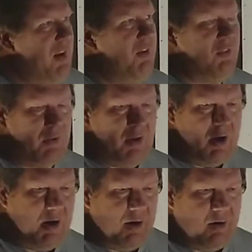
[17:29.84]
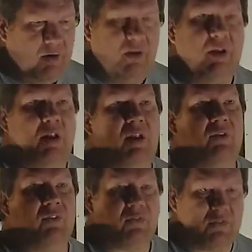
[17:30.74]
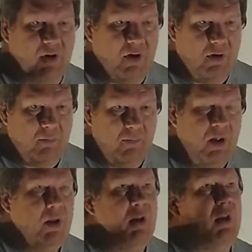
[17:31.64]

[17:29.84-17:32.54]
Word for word: He's a liar. He's a scum.